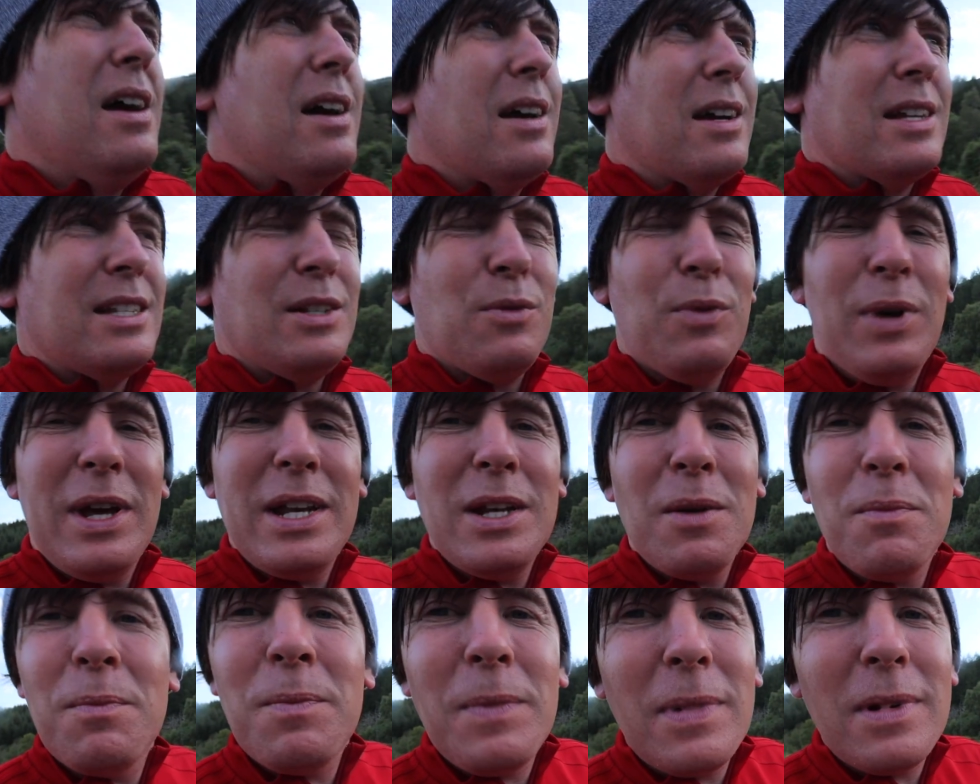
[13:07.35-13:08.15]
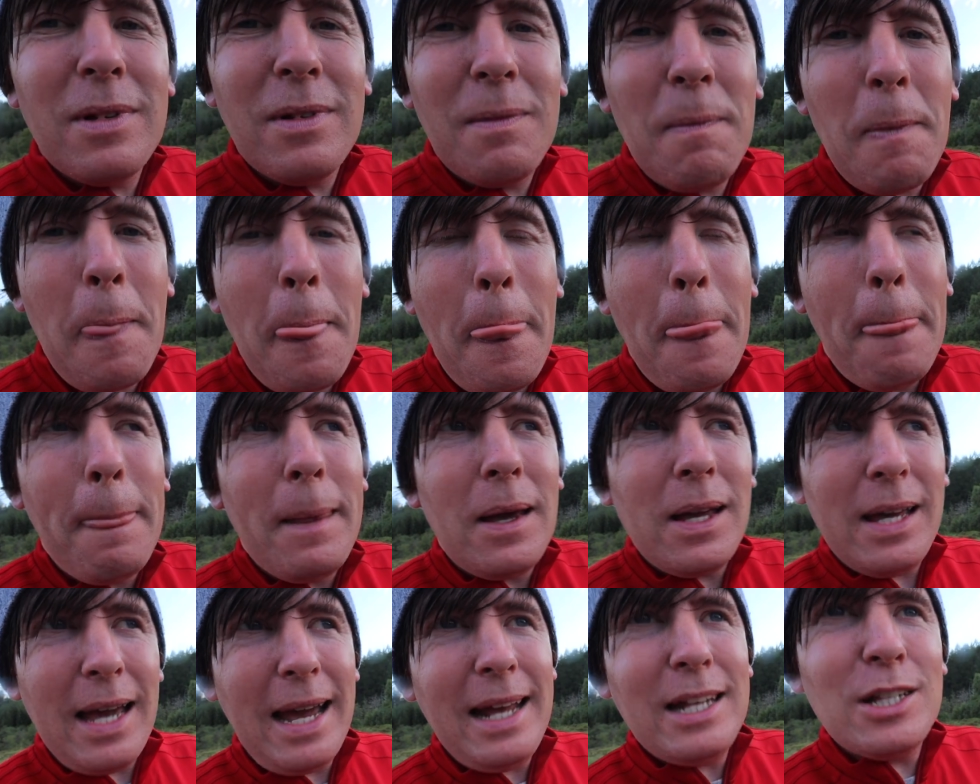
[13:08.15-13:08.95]
Because if we end
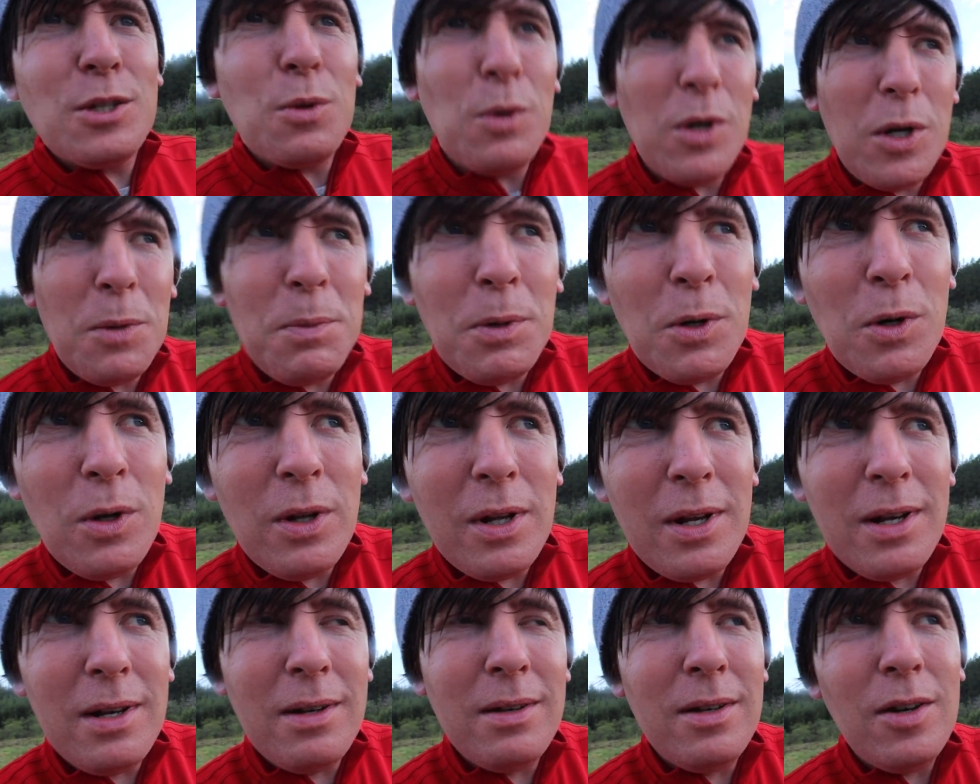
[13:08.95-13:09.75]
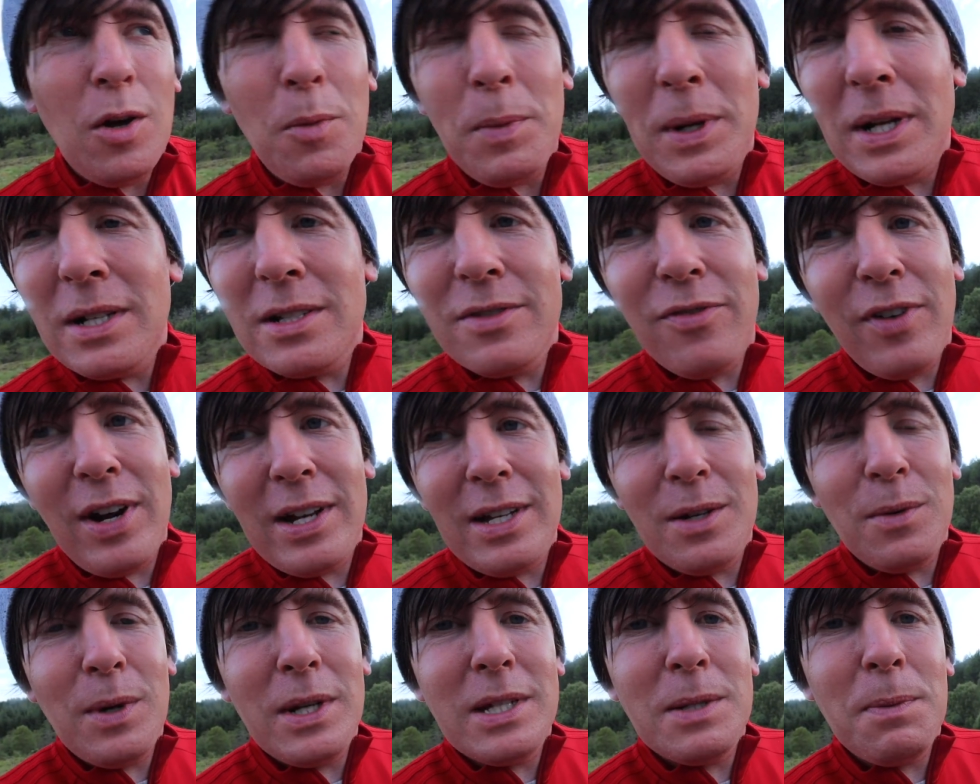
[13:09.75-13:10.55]
up getting to Ullapool and not being able to
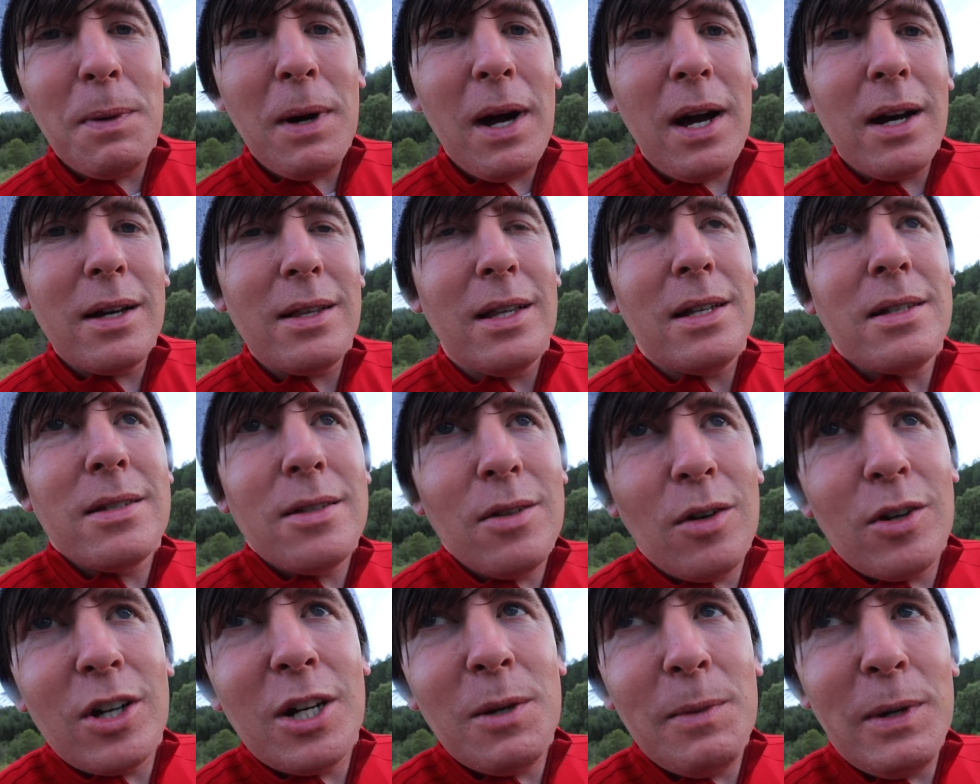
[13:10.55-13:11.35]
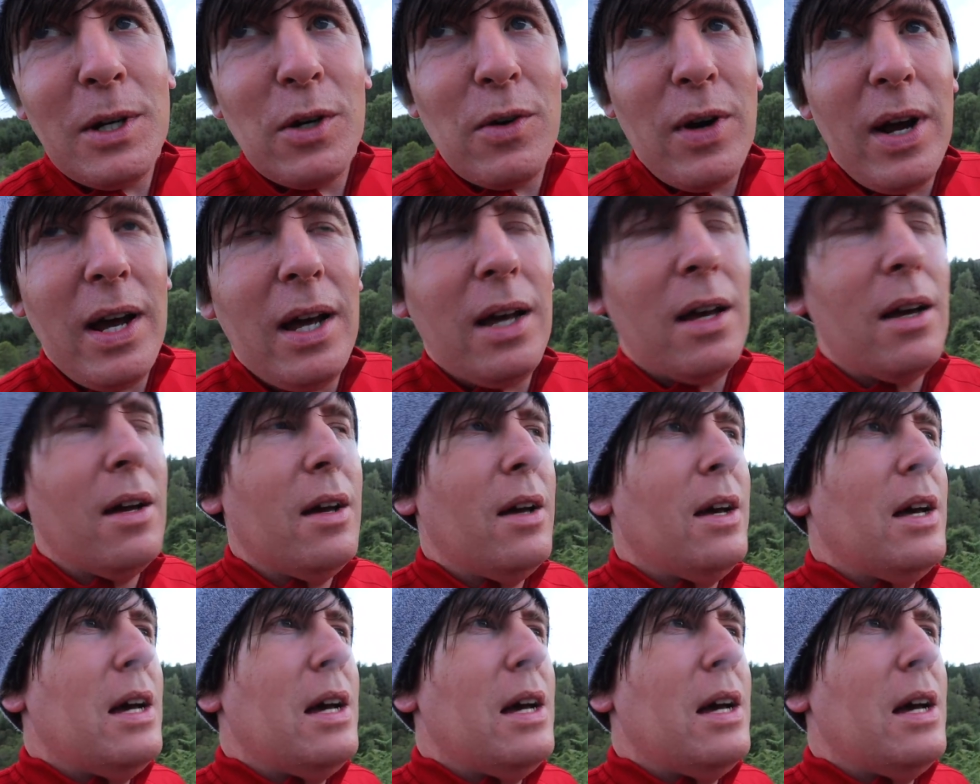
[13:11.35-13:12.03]
find anywhere to park, that's not going to be great.